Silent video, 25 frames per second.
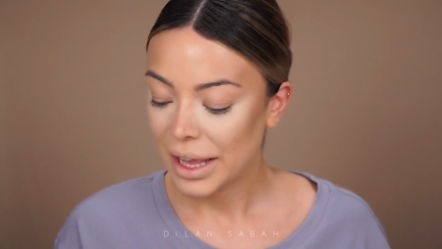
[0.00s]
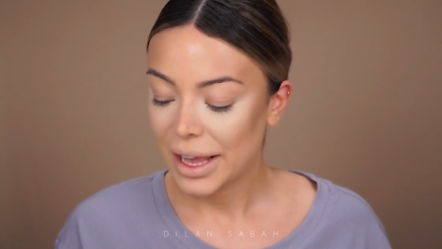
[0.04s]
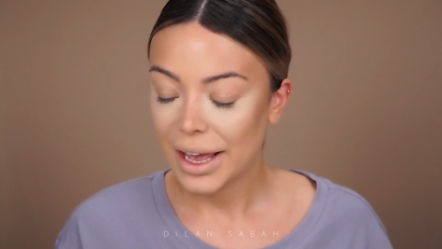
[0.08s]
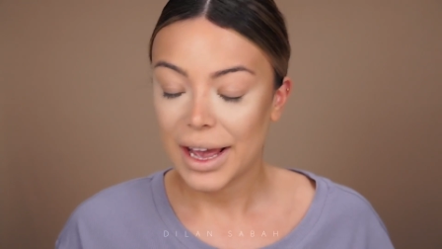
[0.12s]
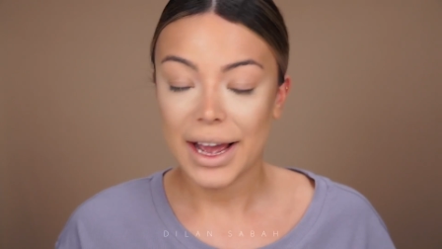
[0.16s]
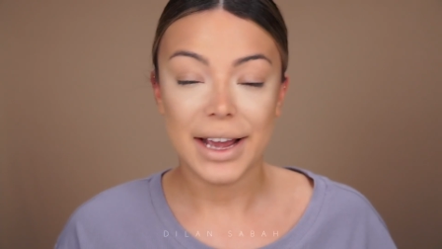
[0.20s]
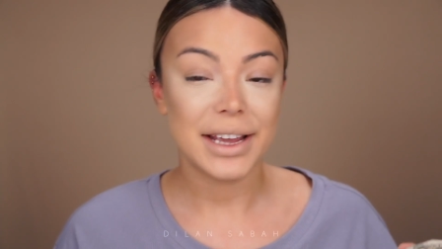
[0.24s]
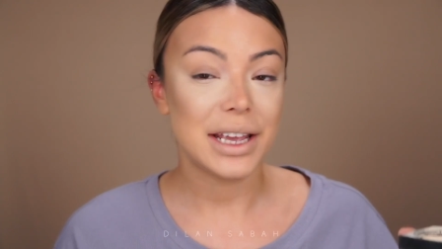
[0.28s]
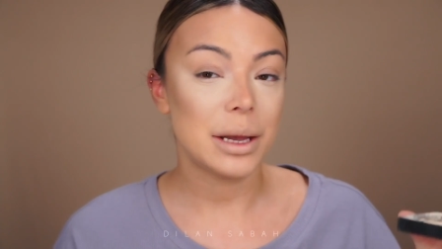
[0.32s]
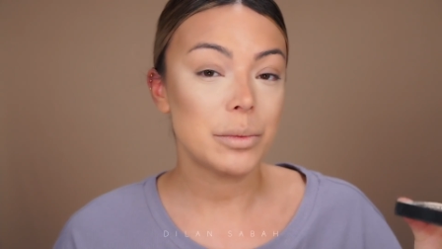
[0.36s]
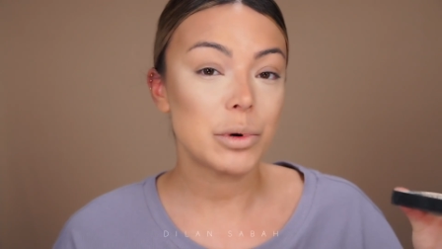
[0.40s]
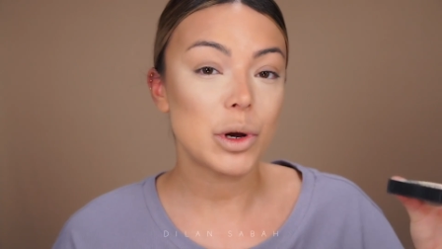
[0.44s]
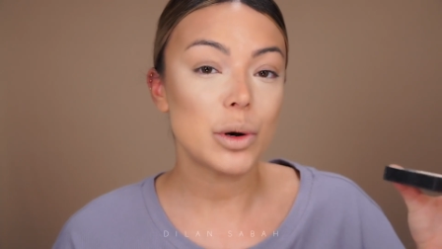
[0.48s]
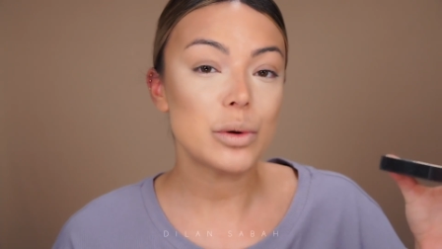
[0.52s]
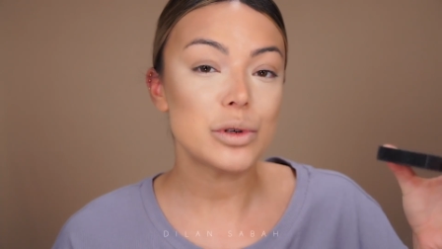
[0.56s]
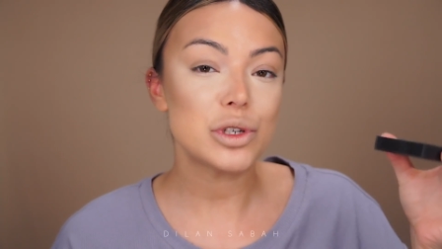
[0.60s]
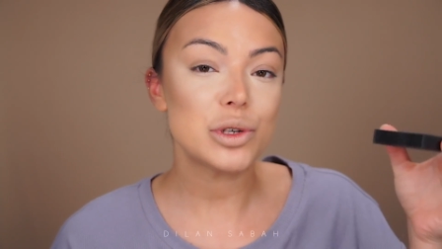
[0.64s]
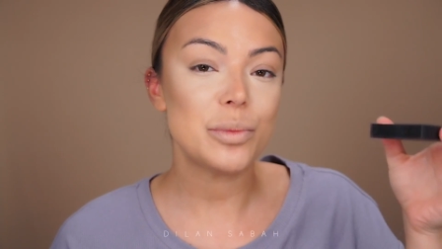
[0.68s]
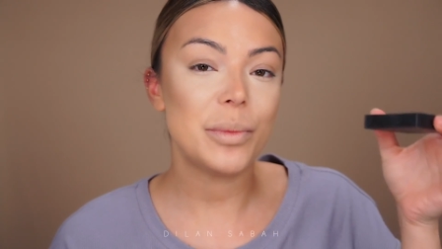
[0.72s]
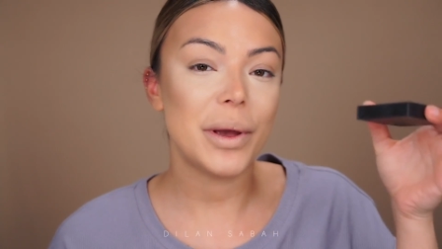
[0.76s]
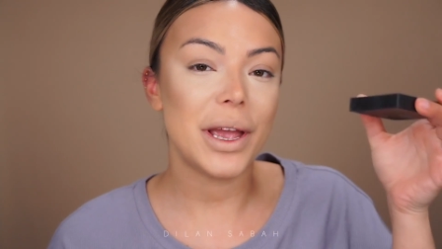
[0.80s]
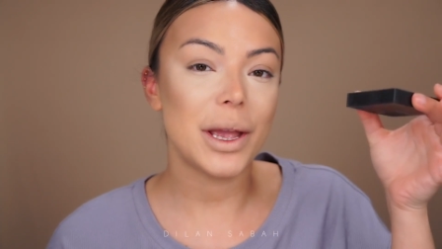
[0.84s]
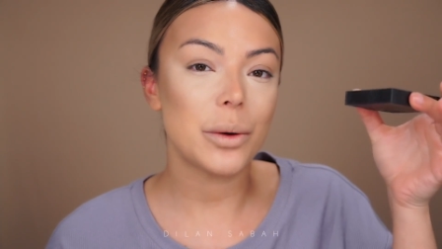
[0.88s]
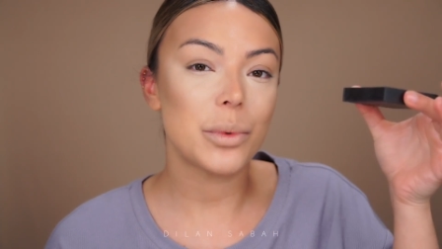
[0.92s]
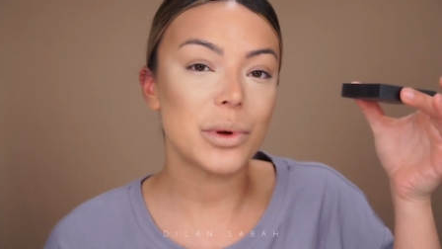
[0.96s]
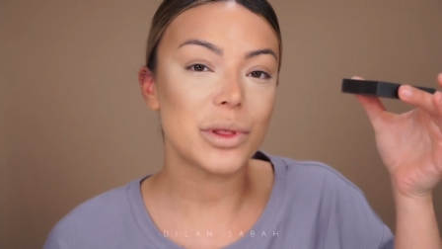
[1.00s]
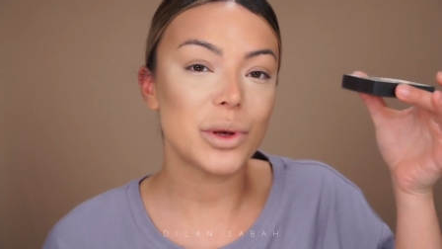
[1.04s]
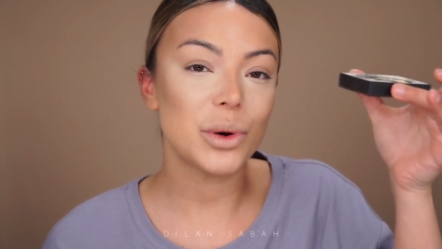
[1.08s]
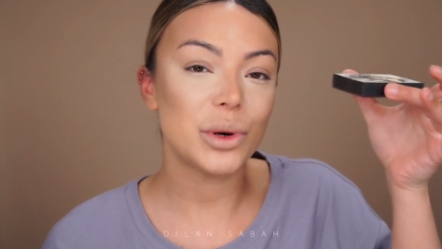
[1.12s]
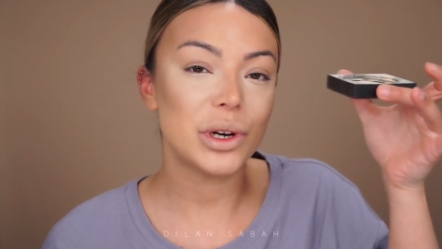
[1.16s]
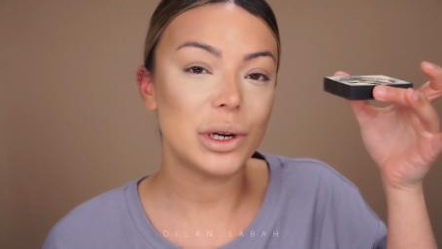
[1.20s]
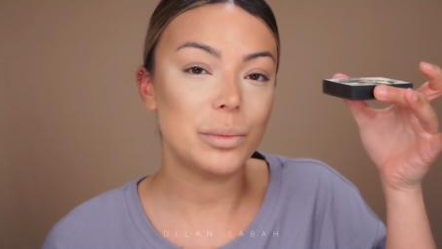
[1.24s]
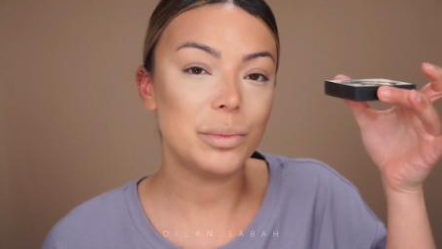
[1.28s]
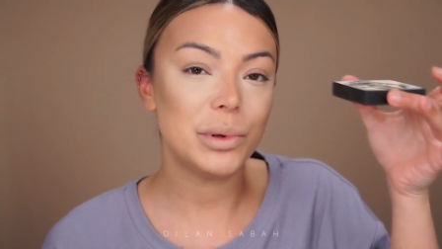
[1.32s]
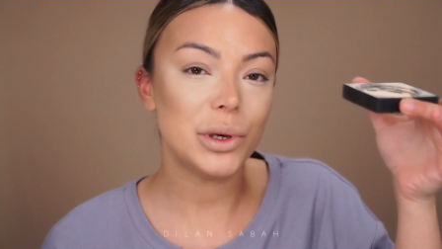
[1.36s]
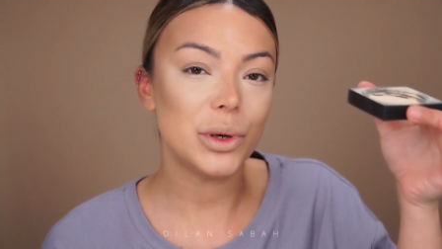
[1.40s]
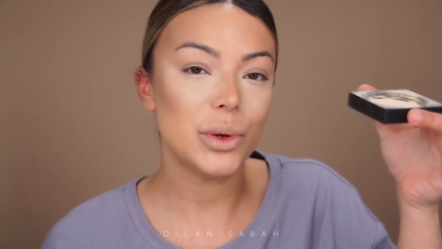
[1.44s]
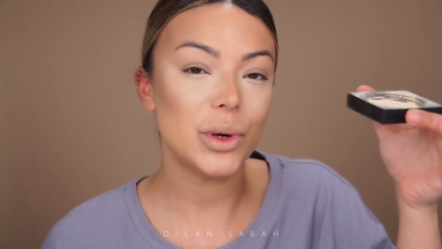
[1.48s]
I am going to bake with
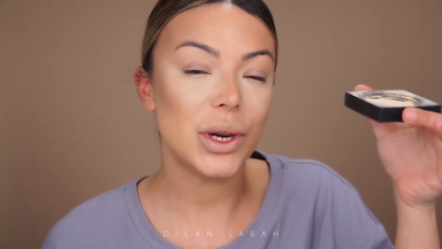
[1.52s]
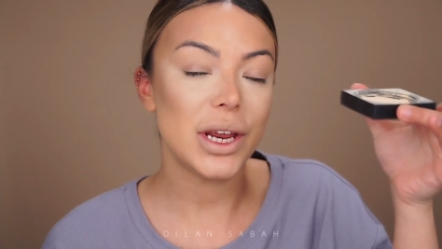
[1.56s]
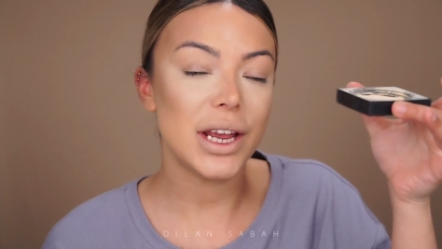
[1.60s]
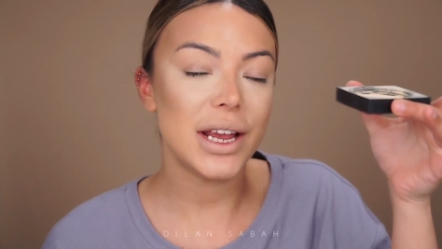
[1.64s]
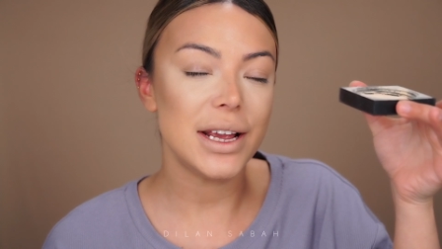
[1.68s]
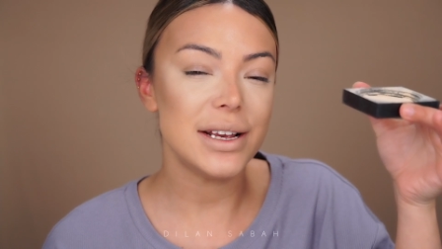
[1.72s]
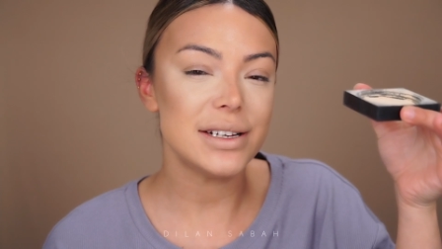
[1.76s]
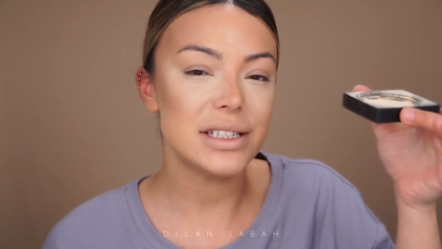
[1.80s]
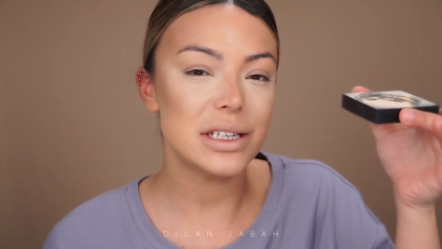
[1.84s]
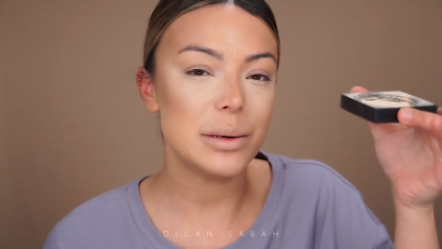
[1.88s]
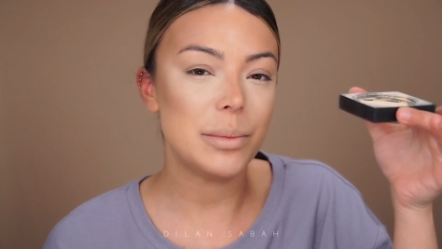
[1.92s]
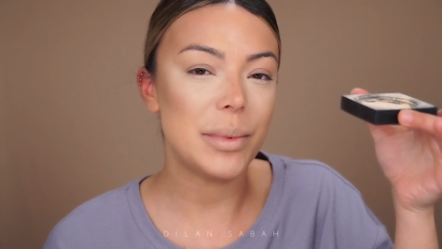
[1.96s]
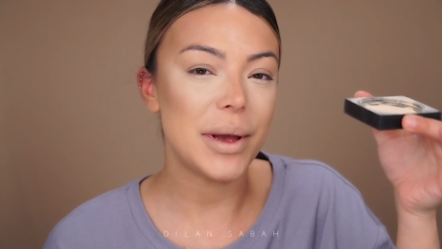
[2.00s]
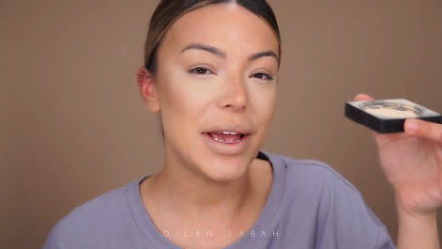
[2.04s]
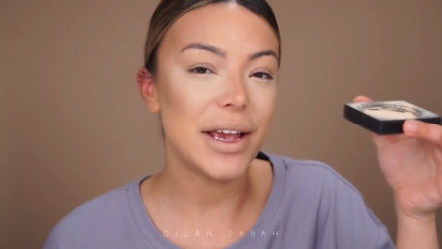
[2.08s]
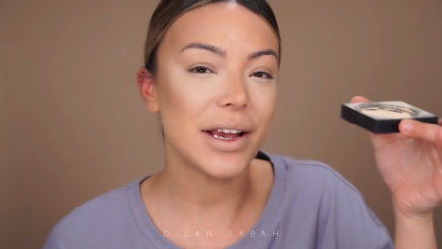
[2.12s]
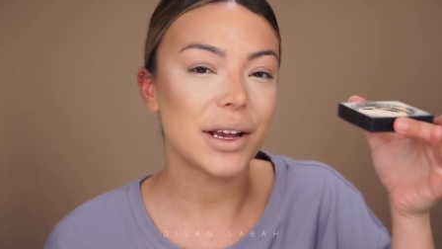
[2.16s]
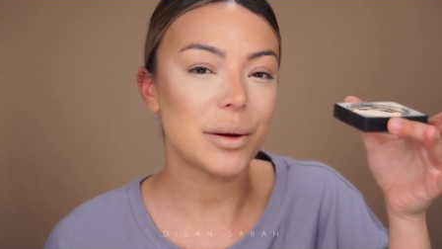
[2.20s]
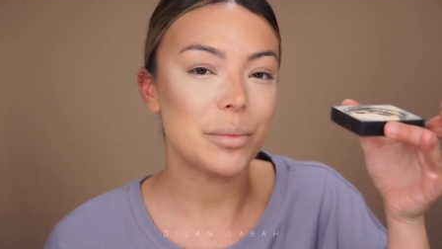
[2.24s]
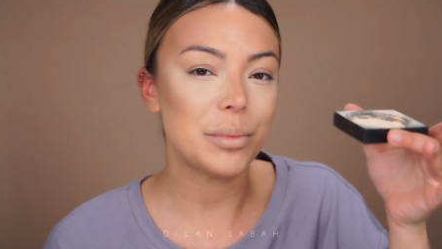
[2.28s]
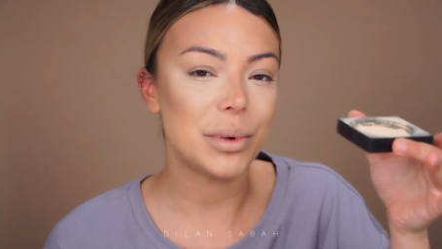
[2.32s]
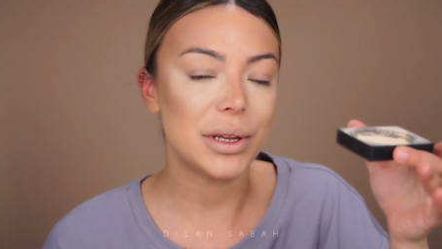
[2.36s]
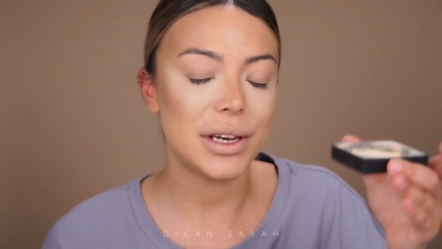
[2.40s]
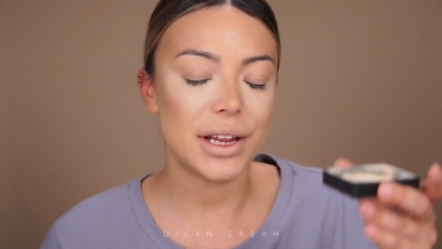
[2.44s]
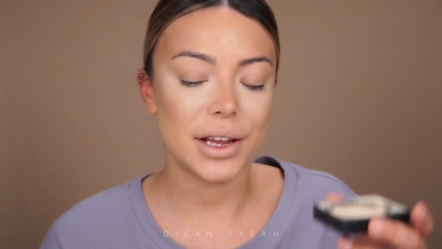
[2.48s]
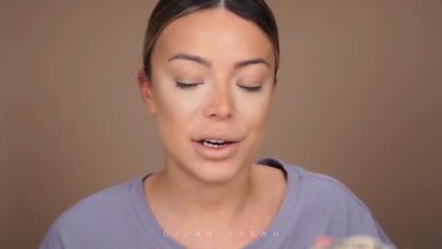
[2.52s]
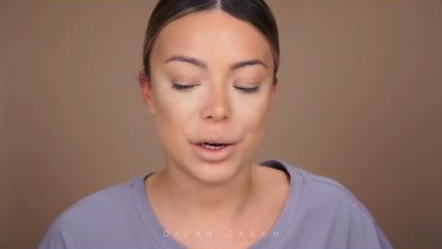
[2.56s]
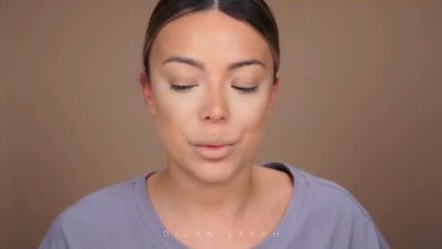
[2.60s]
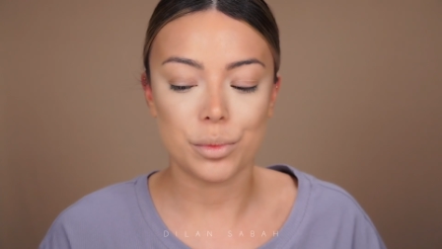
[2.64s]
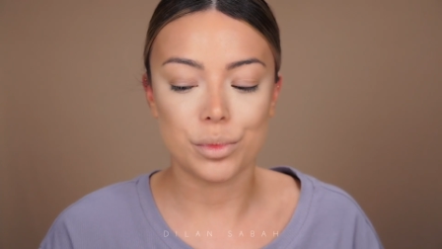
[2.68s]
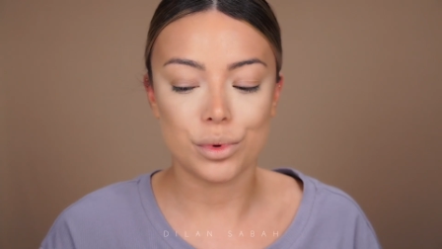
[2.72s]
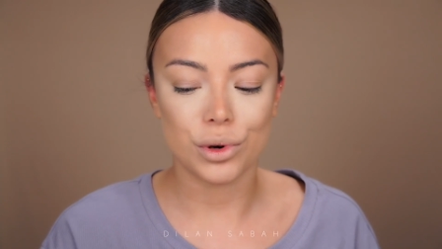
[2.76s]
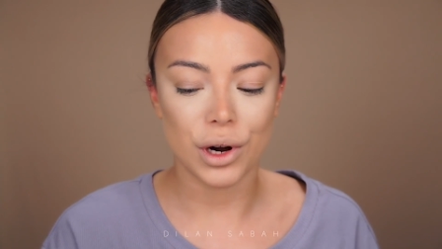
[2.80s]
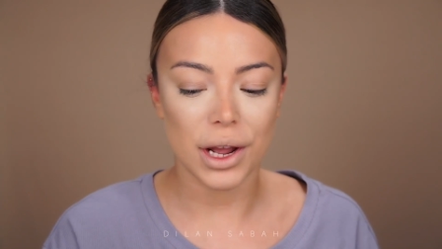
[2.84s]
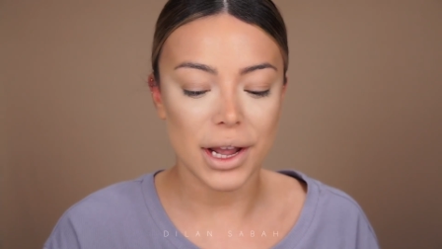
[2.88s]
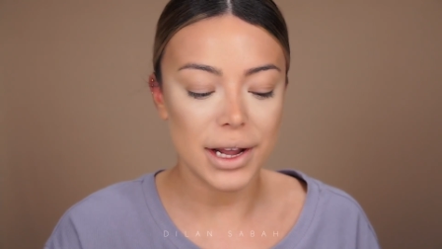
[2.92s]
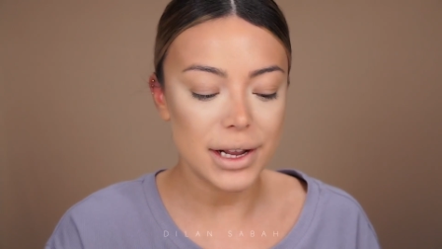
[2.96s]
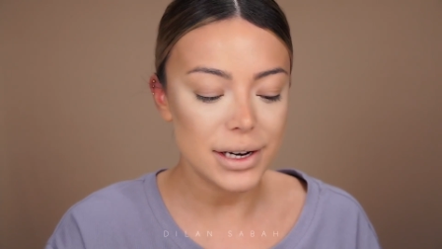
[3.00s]
Huda Beauty Easy Bake and banana
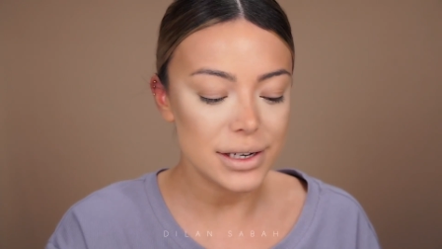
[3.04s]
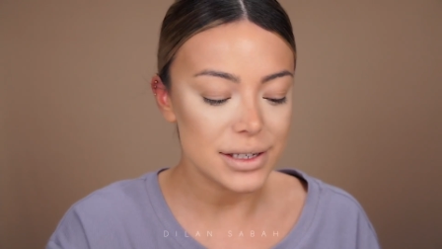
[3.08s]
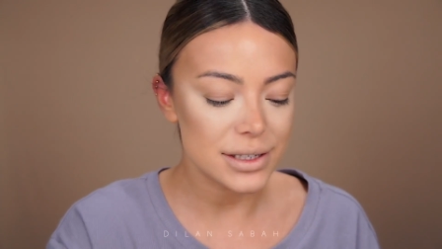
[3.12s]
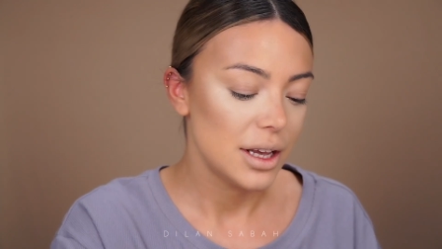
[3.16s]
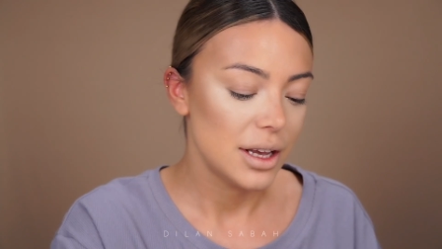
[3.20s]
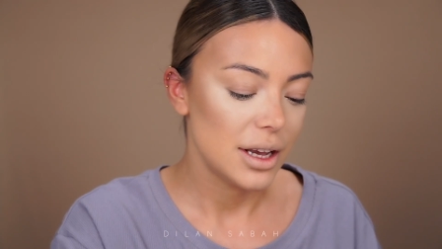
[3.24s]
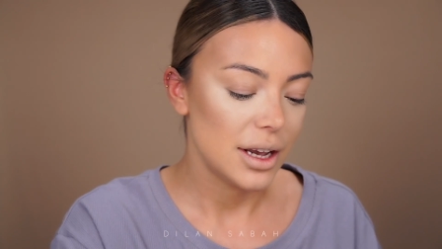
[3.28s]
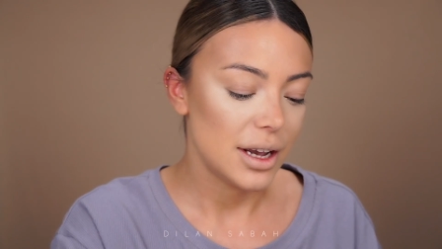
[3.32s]
bread.